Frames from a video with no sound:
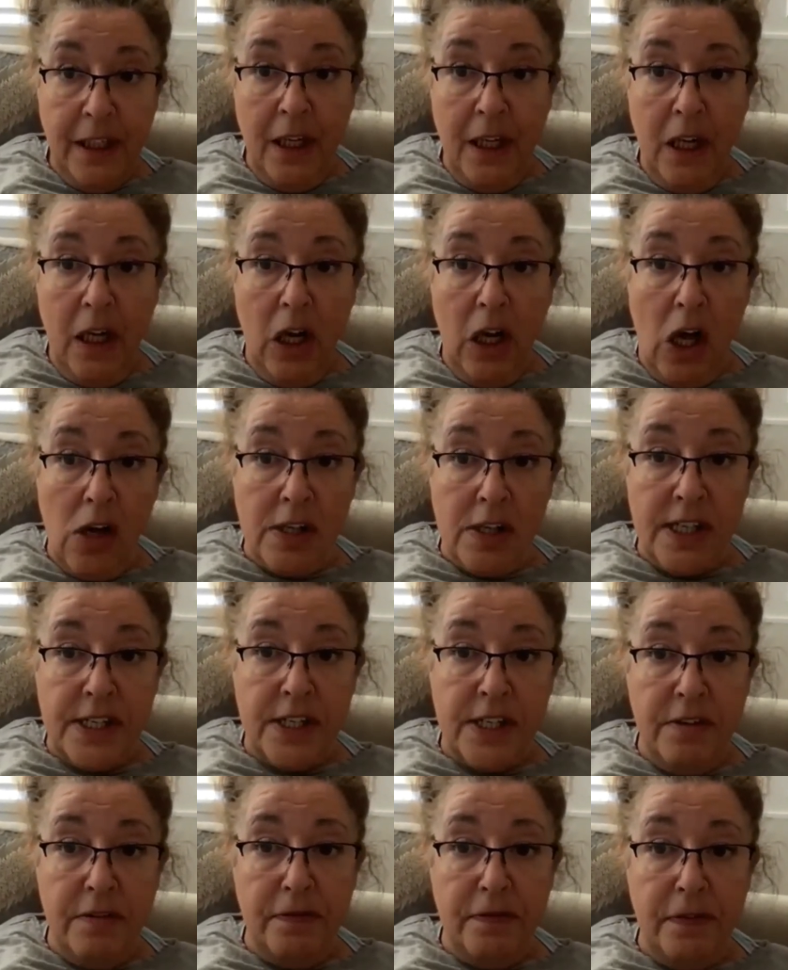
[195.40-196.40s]
Lots
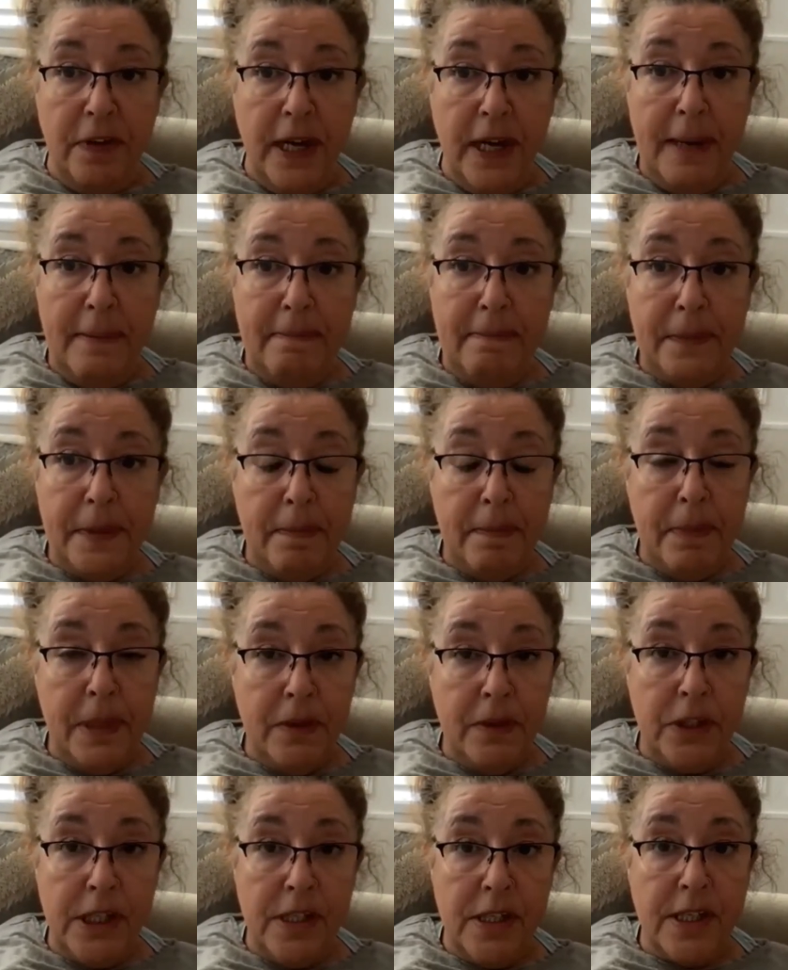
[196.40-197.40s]
of the
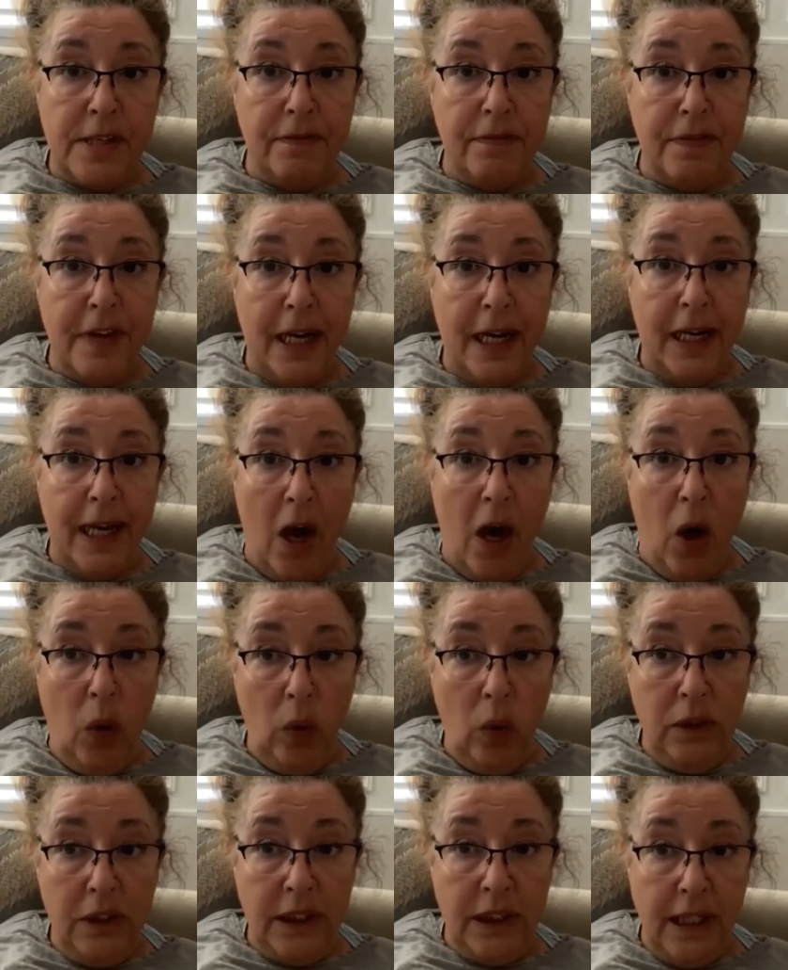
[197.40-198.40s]
buildings are fairly
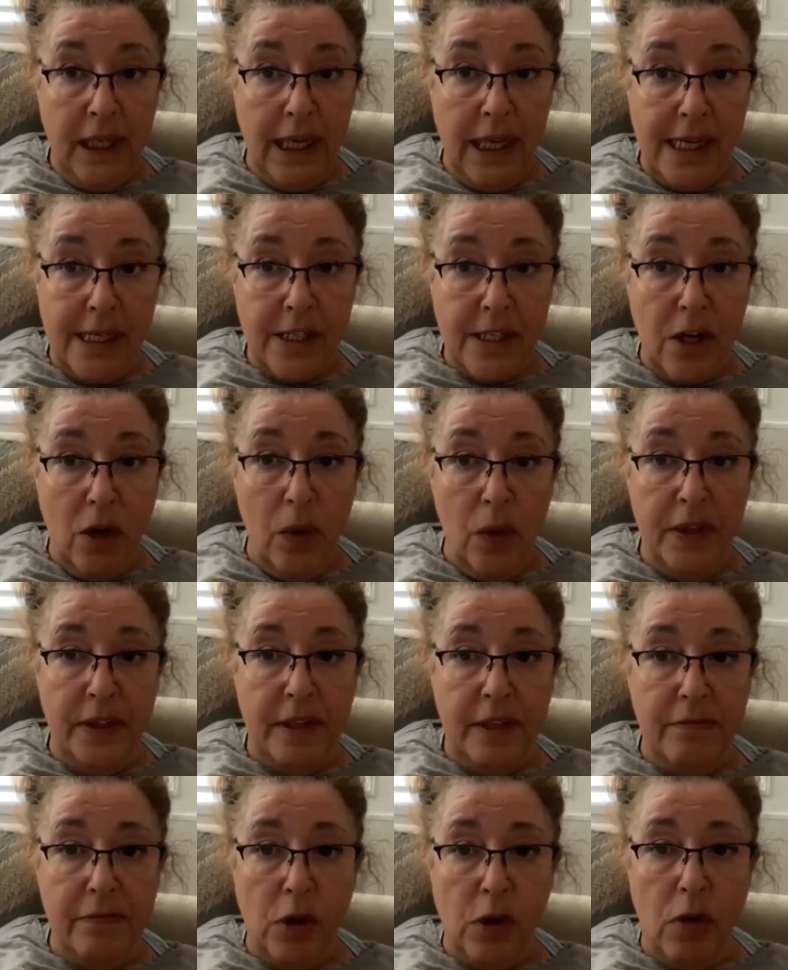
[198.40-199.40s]
old in Glasgow, and
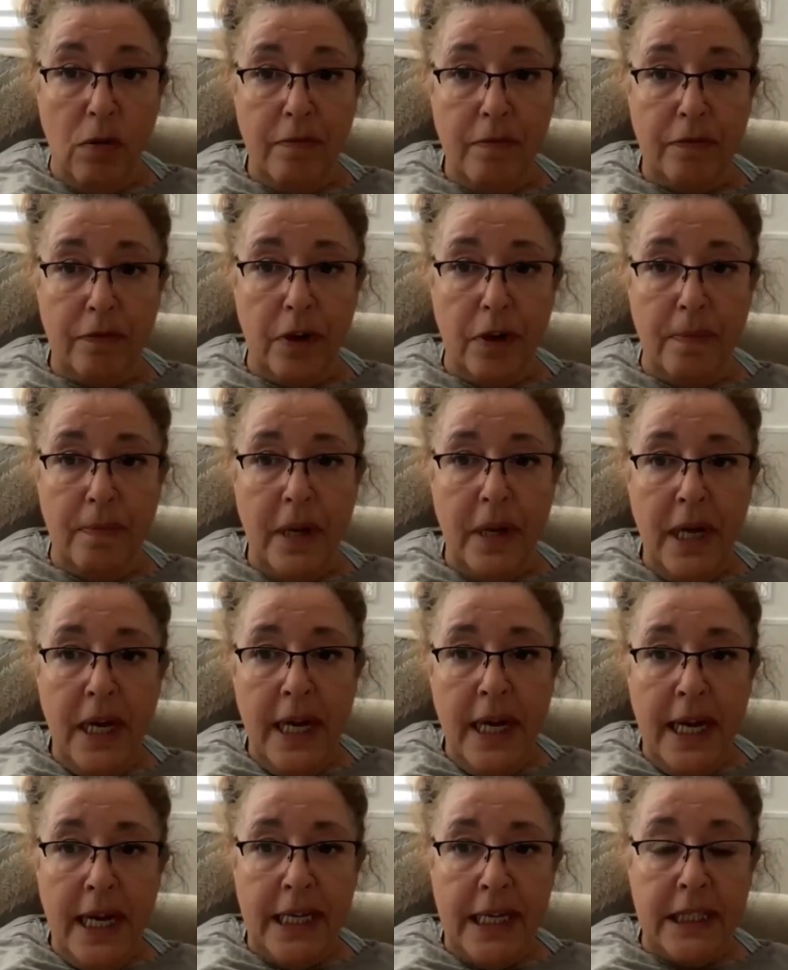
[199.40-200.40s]
they've come from
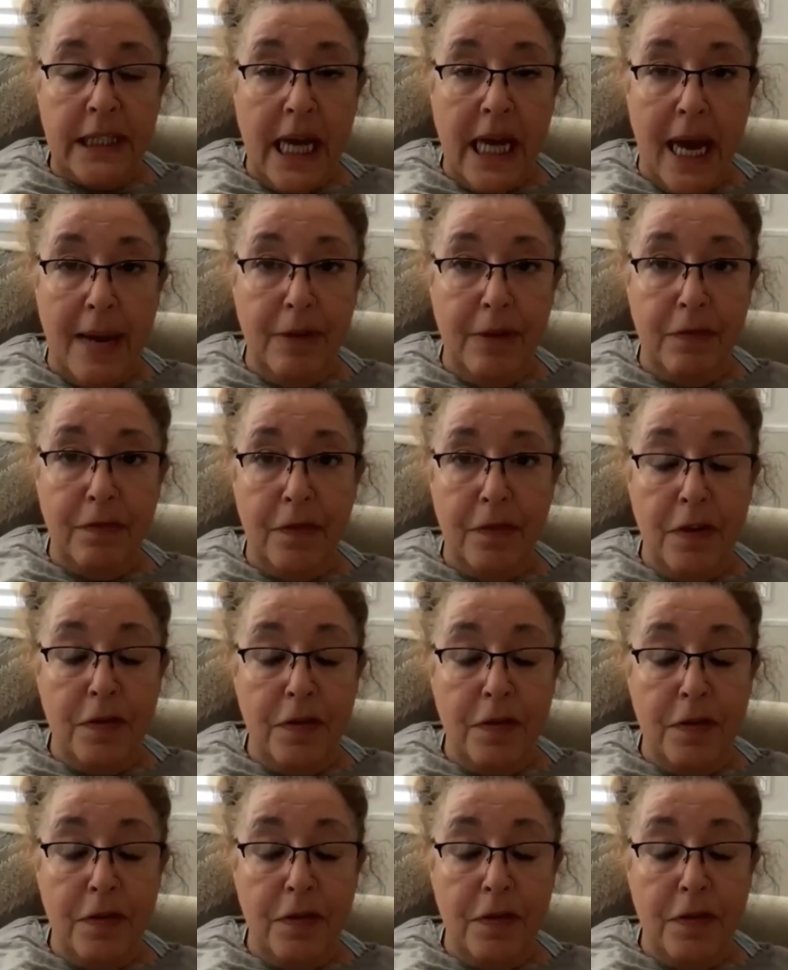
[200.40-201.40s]
a time of
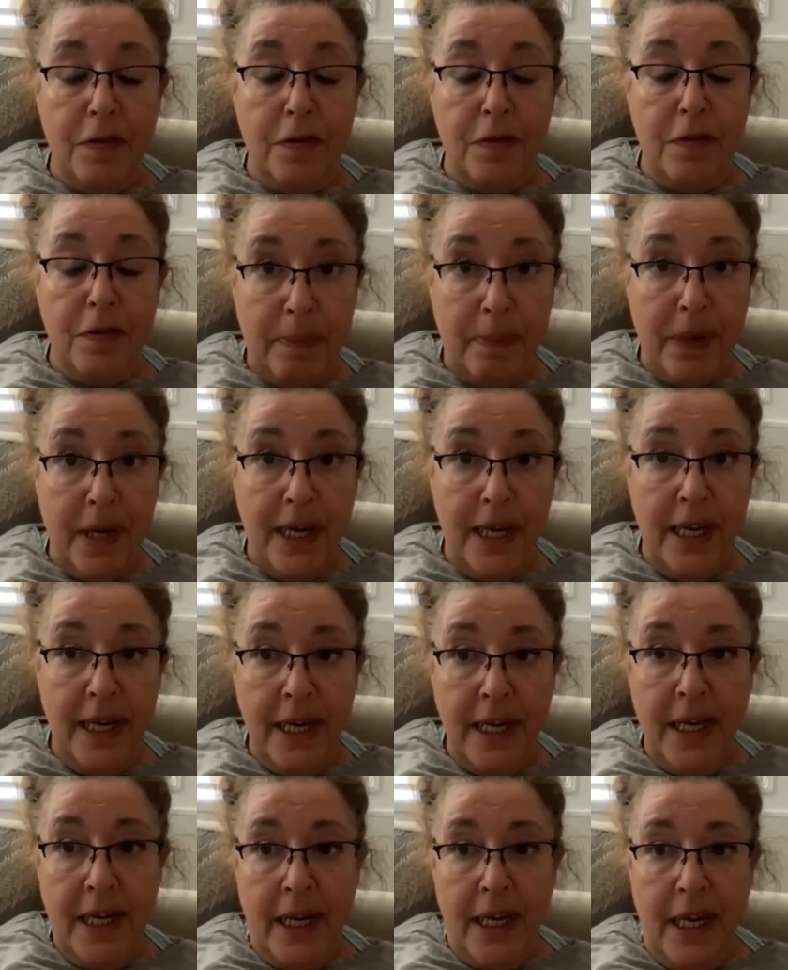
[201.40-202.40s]
philanthropy.